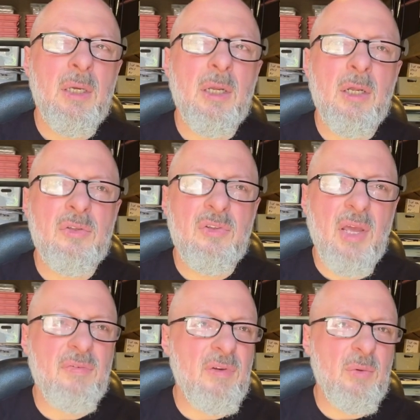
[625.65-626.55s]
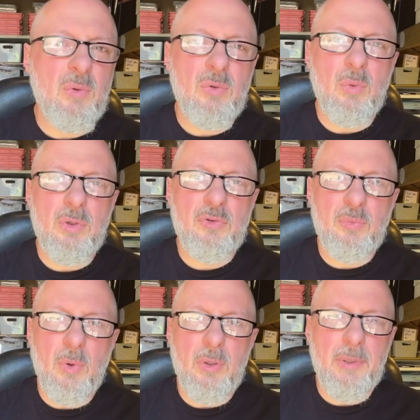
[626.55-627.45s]
I definitely wouldn't want to
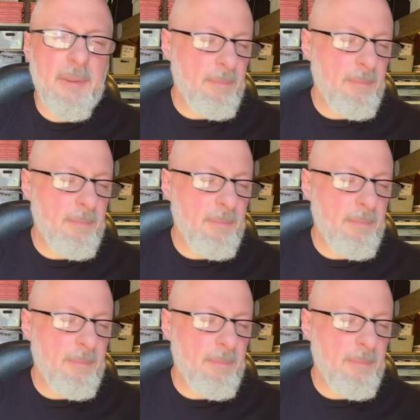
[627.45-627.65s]
swallow it.